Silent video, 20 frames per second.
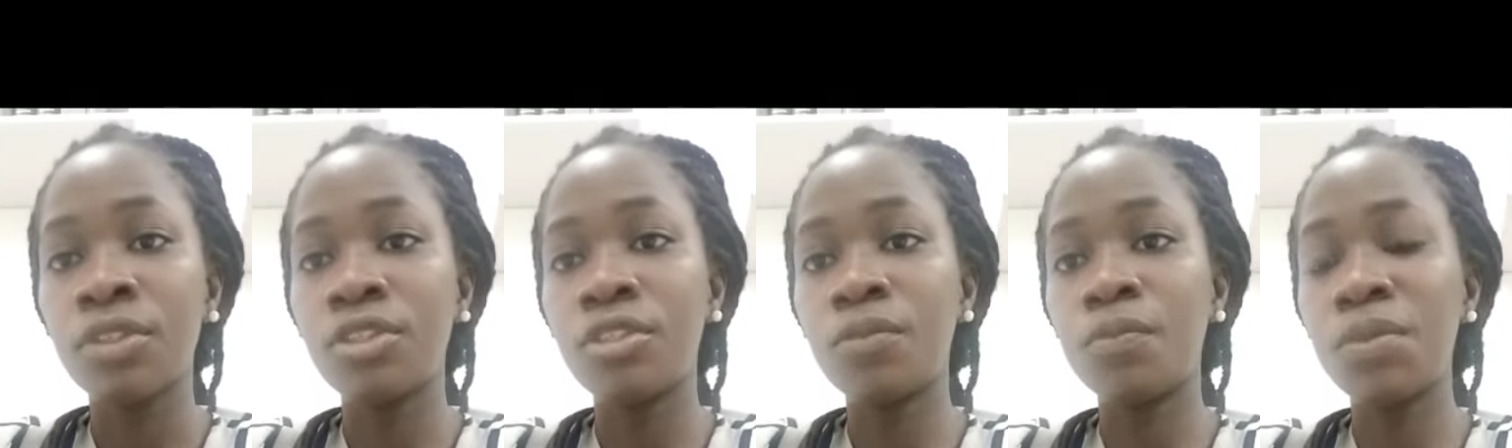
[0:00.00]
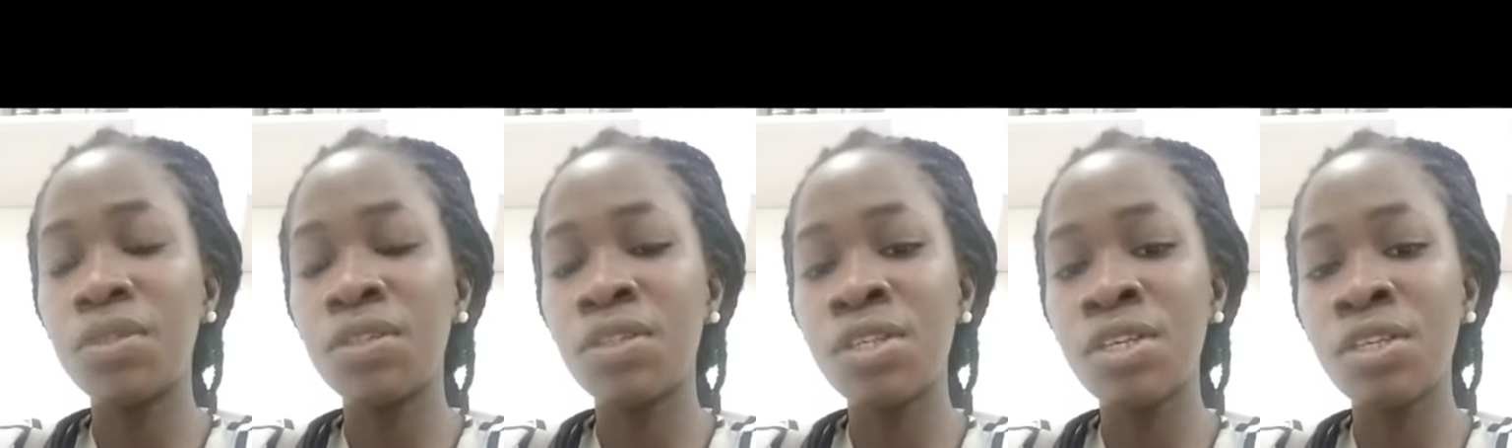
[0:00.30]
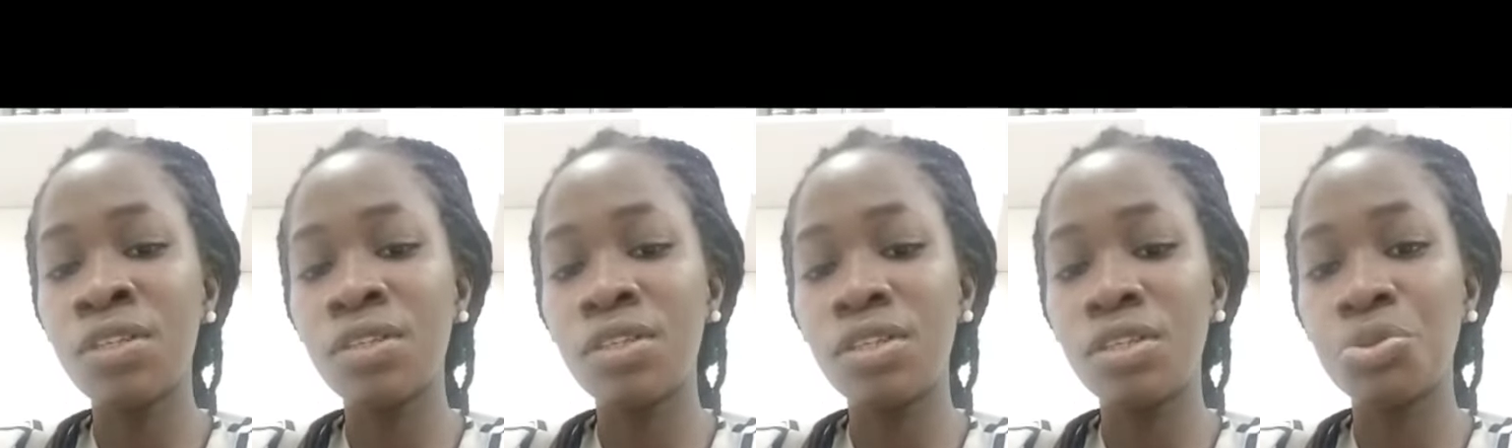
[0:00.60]
The
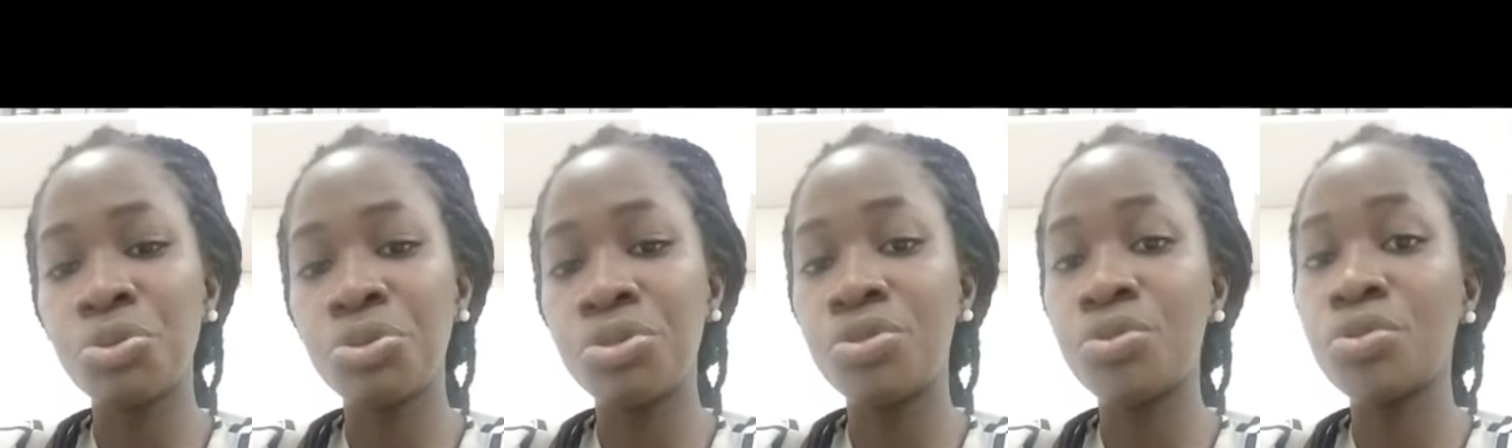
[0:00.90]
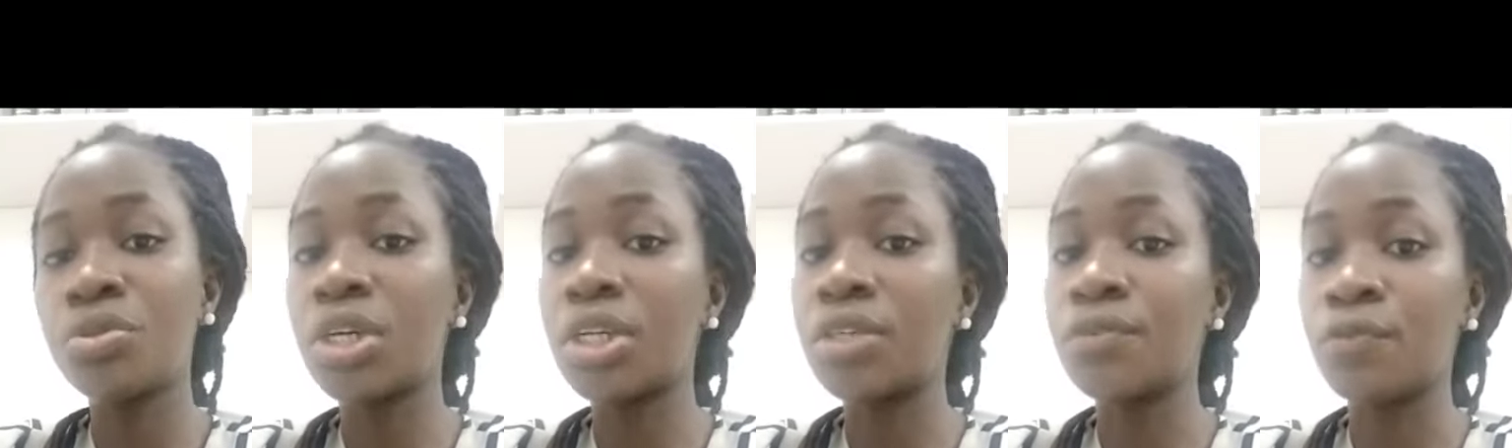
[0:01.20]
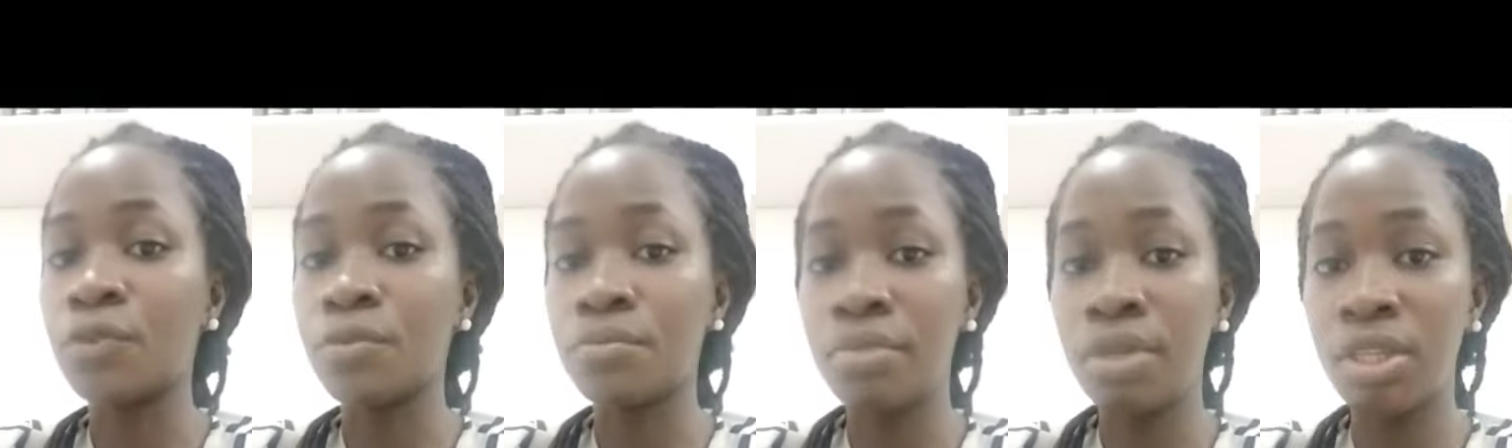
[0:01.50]
business skills stood out
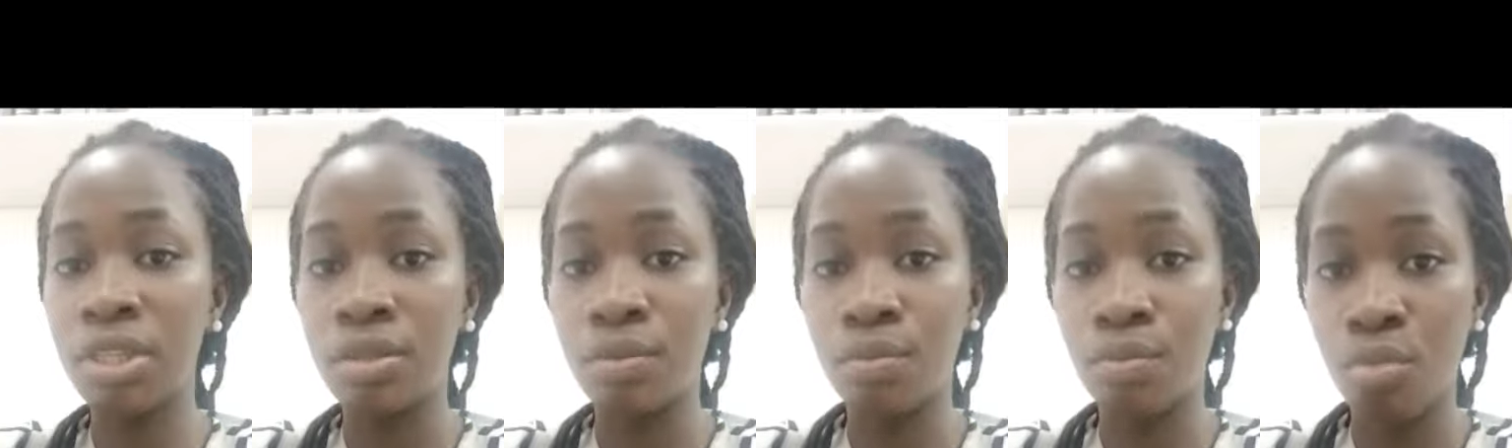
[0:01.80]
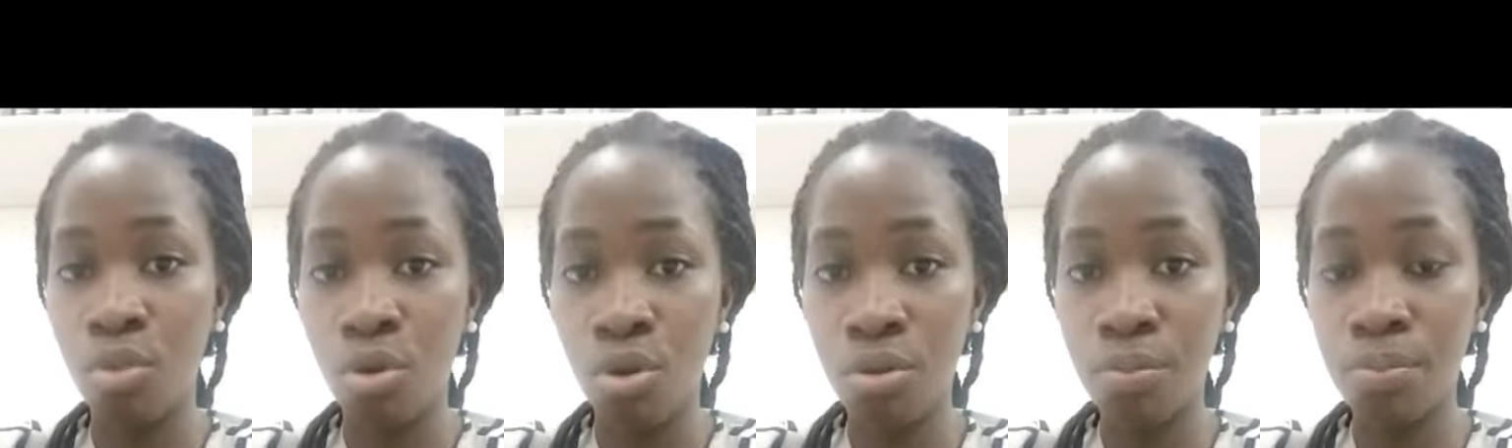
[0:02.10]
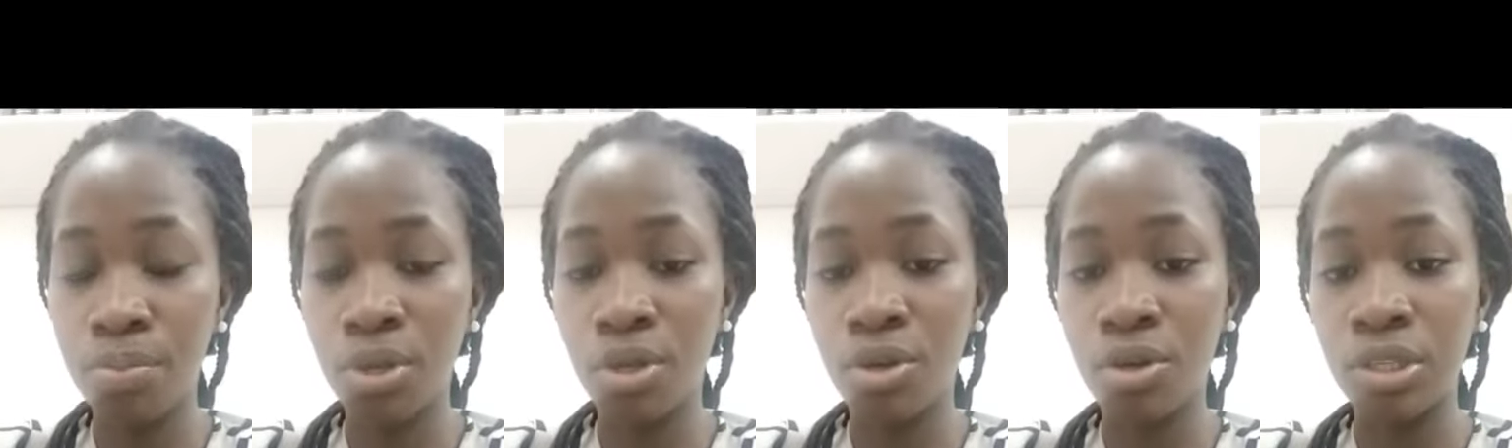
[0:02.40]
for me the more
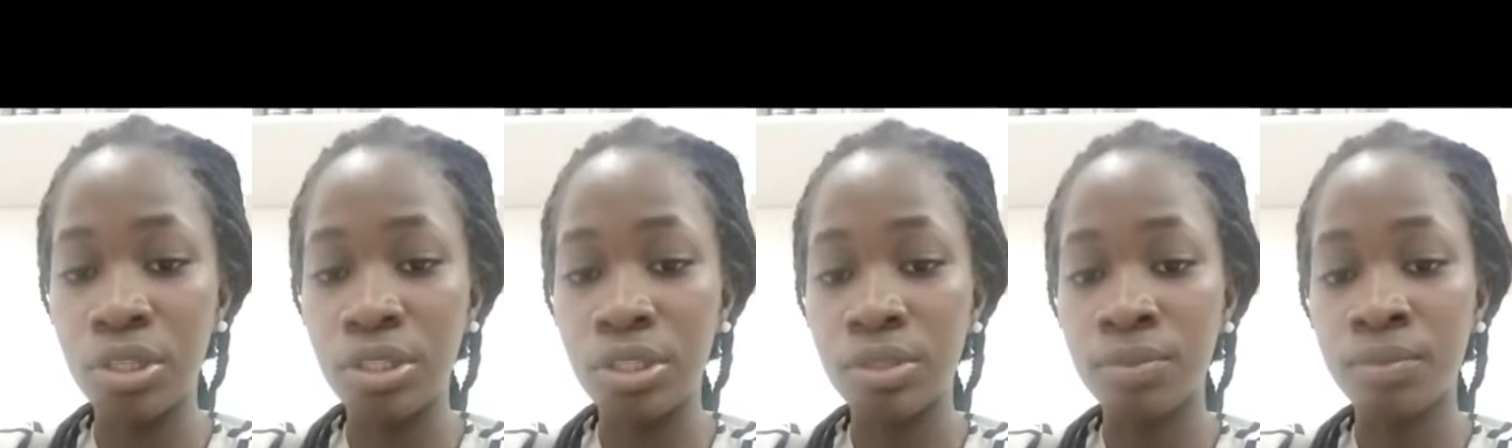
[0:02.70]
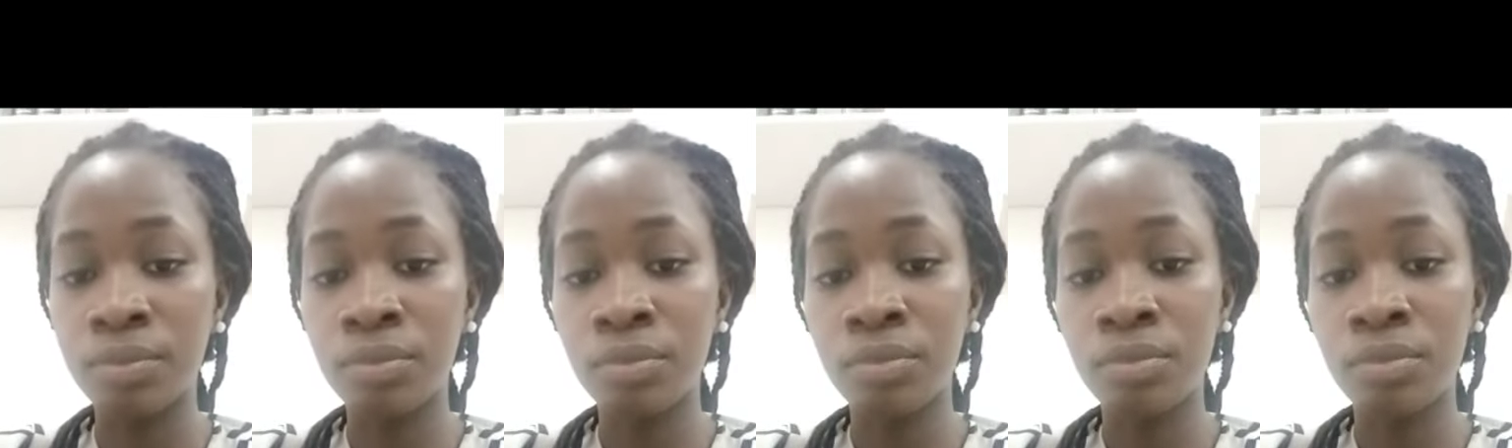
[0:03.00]
because